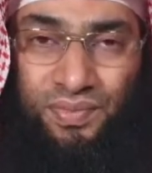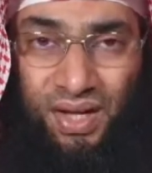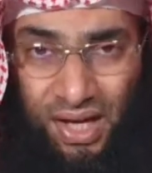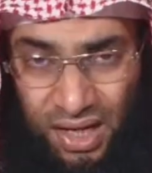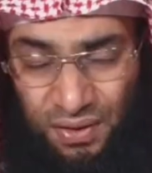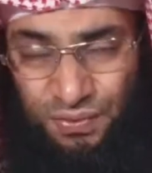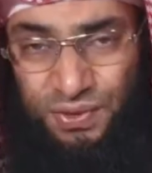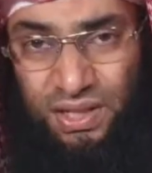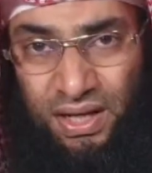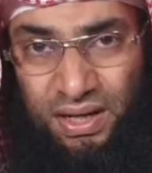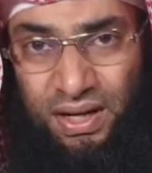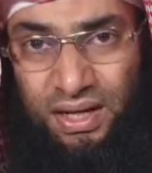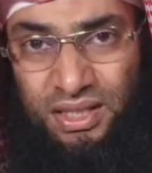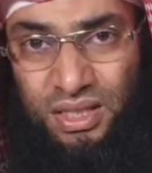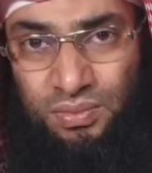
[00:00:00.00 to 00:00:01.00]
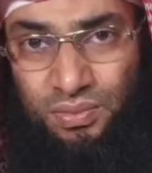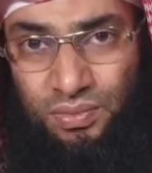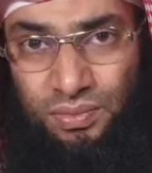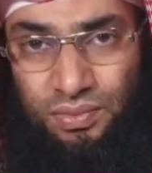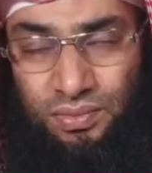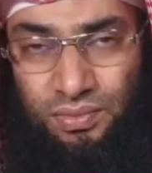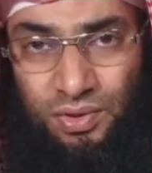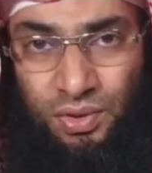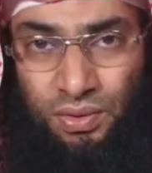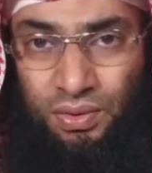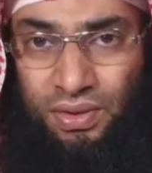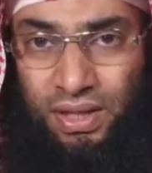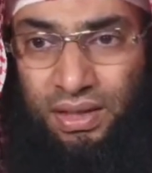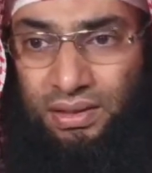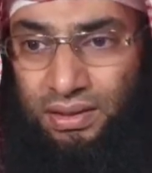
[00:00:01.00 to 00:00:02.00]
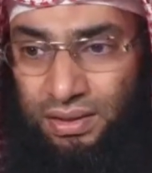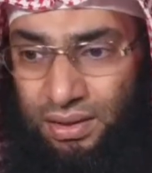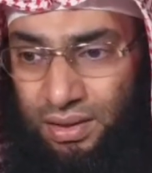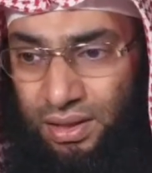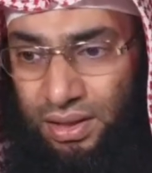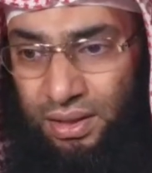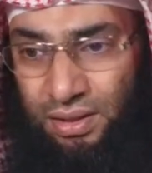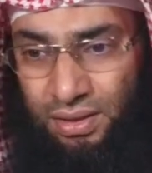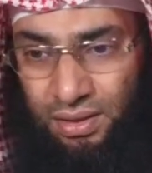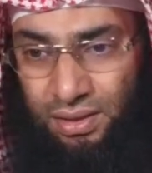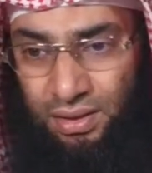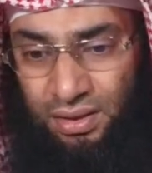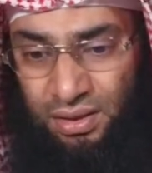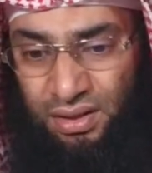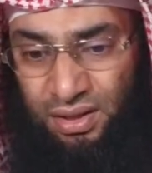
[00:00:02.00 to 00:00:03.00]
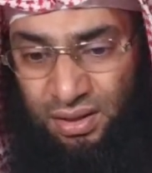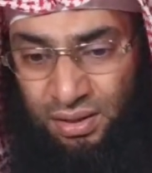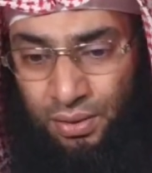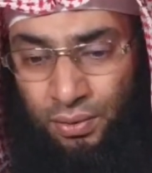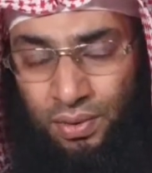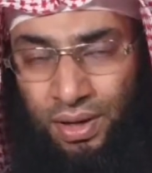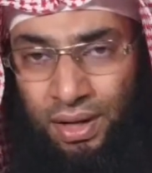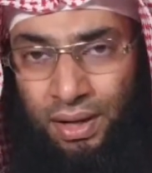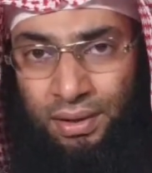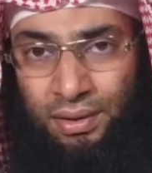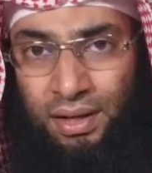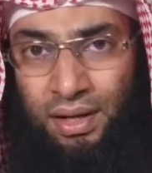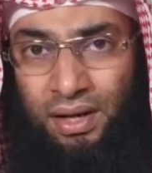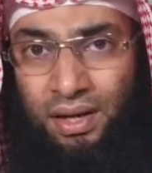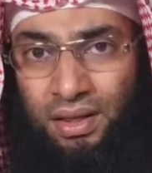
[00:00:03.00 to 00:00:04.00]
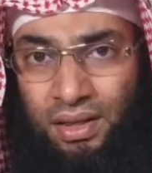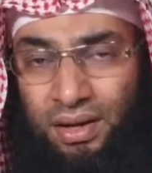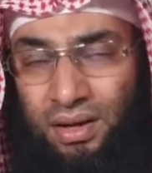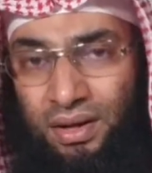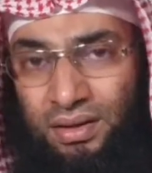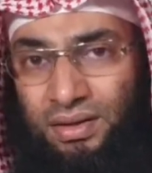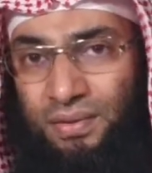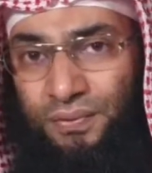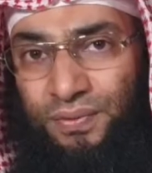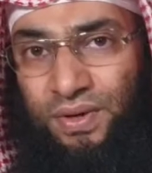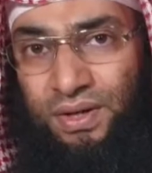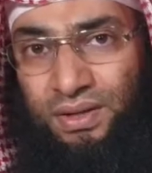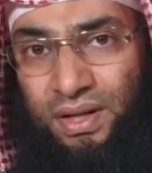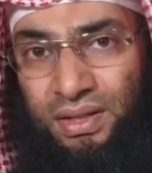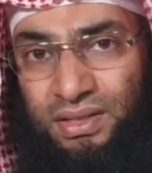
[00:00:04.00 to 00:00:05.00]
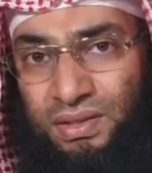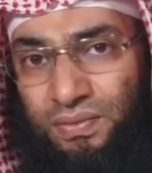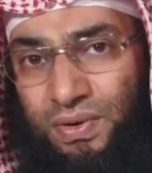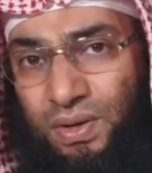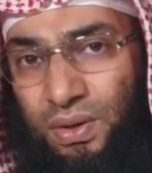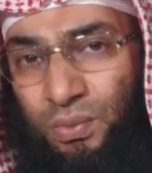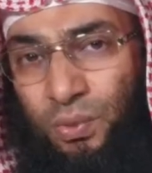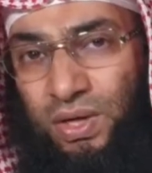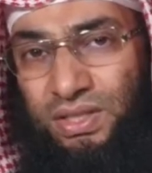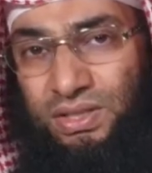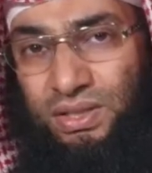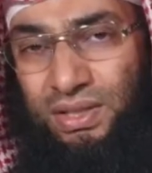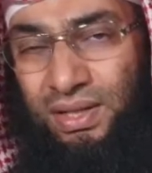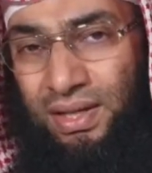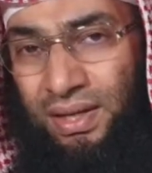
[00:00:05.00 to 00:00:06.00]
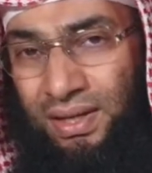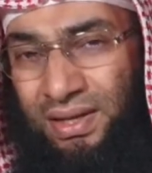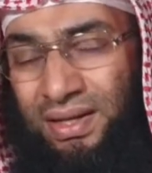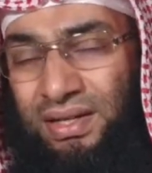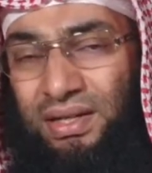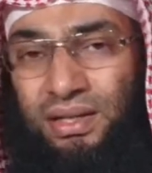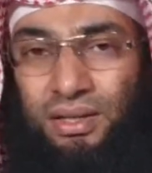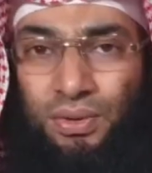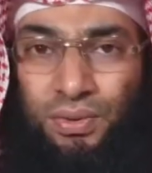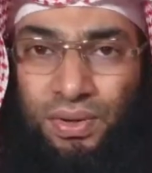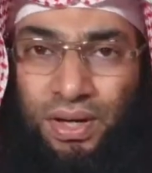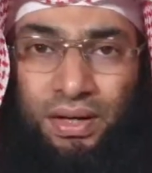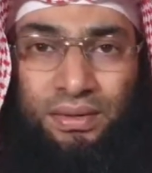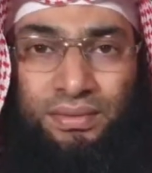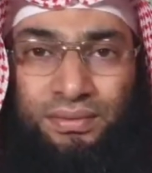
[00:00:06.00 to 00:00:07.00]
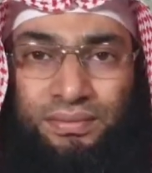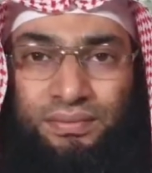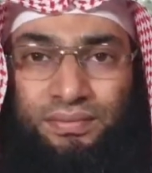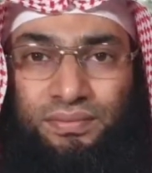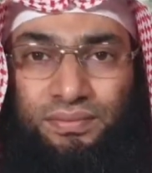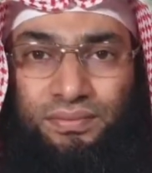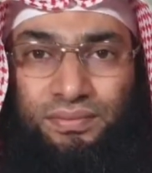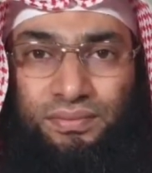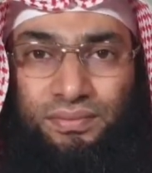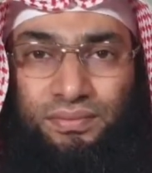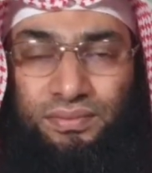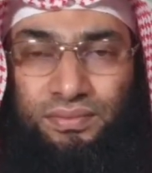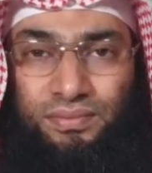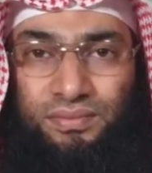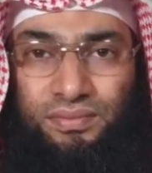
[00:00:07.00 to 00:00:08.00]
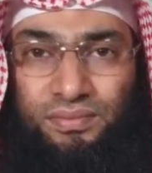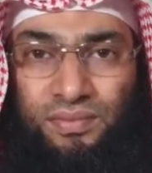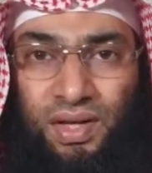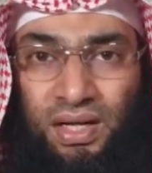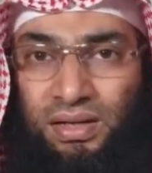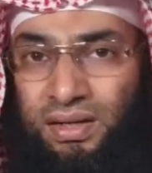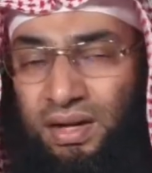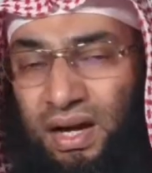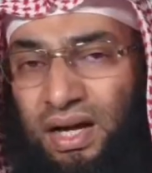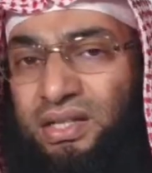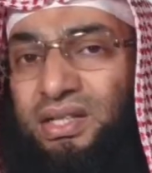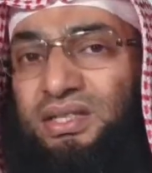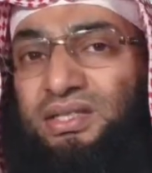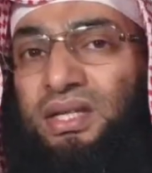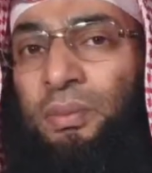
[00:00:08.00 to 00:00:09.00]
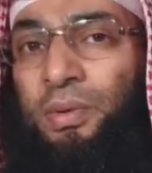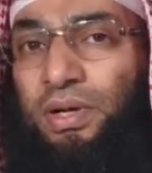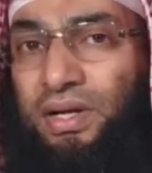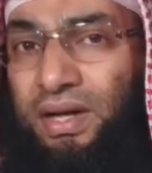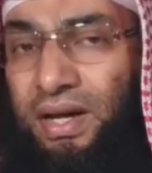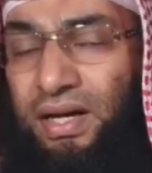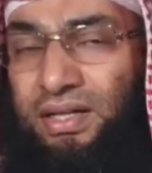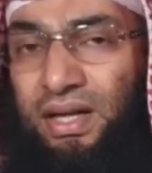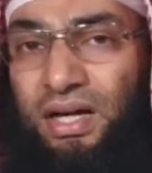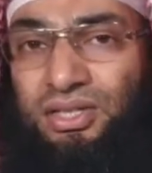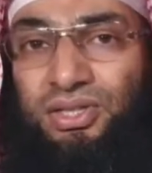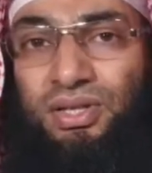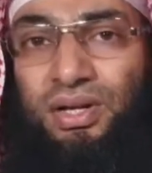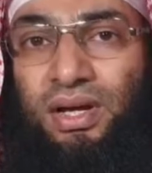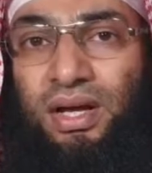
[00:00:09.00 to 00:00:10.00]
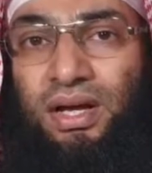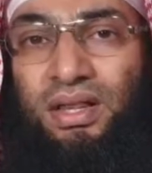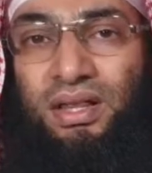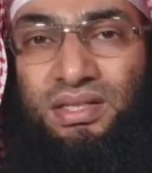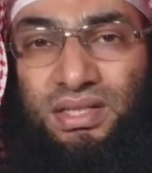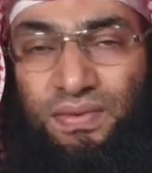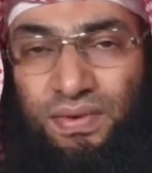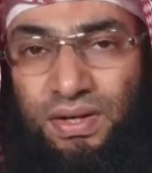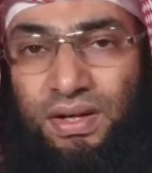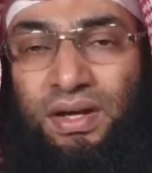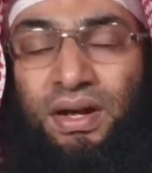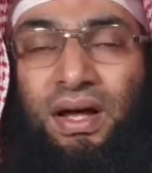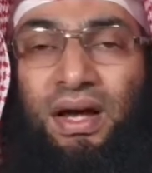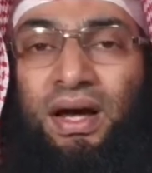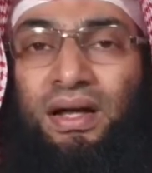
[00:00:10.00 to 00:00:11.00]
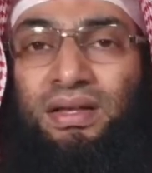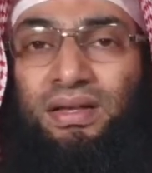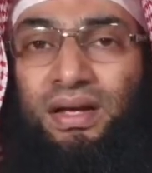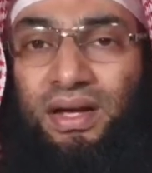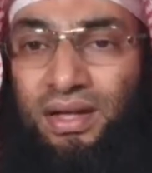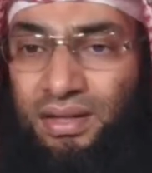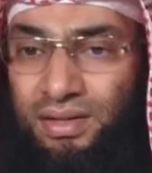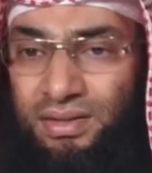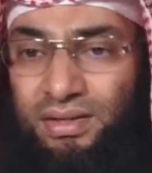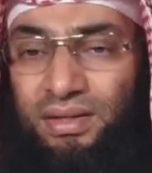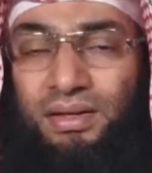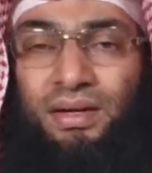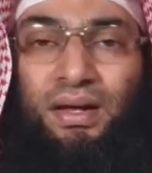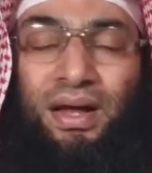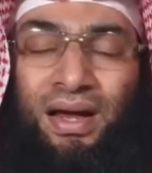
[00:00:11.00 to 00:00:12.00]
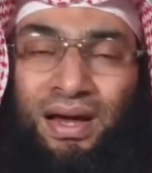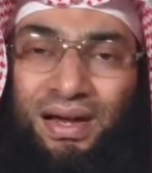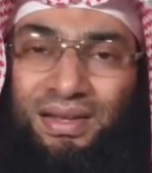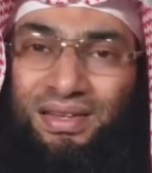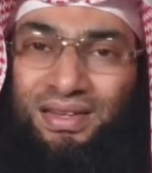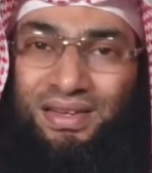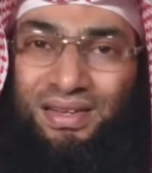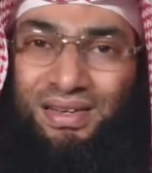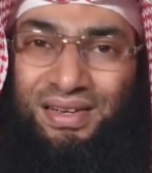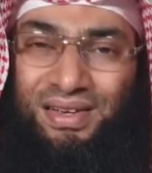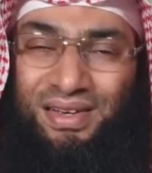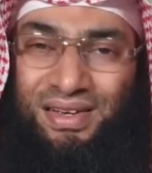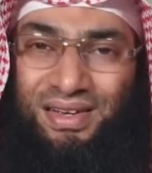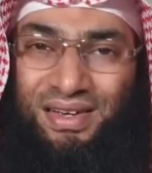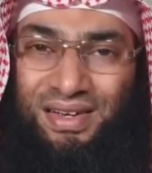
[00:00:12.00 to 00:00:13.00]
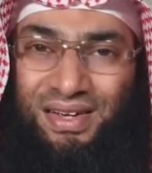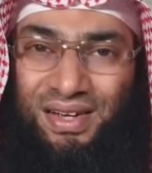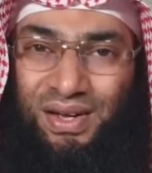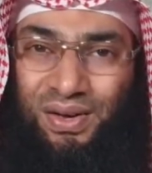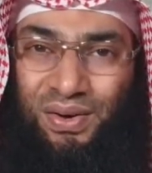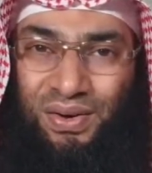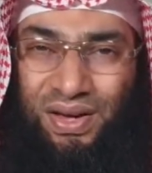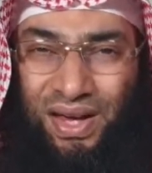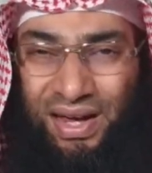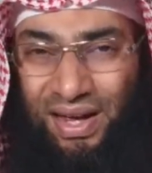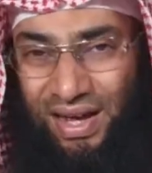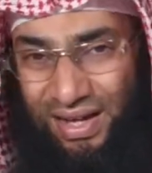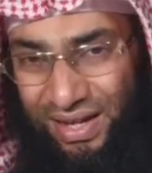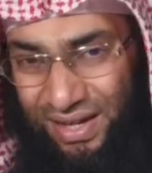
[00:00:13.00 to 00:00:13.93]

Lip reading: Hafs an Asim. You know that in the Quran, there are different and several ways in reading the Quran. Qiraat al-Sab', Qiraat al-Ashr, the 7 qira'at, the 10 qira'at. Okay?